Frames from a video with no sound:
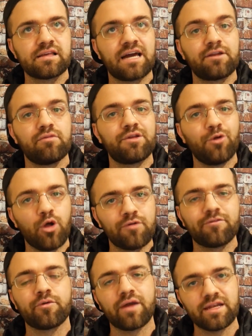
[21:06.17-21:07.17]
got a little
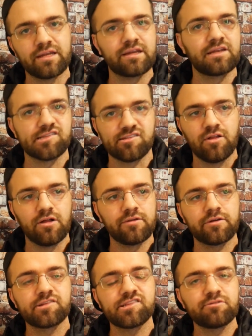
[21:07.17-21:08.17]
overrated against
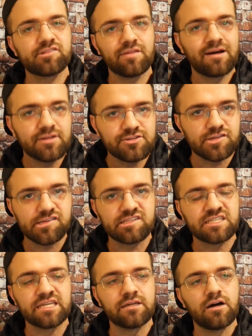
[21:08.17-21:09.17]
Lawler because he was allowed to just
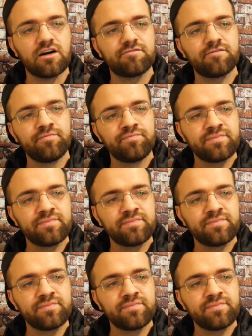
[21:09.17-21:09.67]
tee off.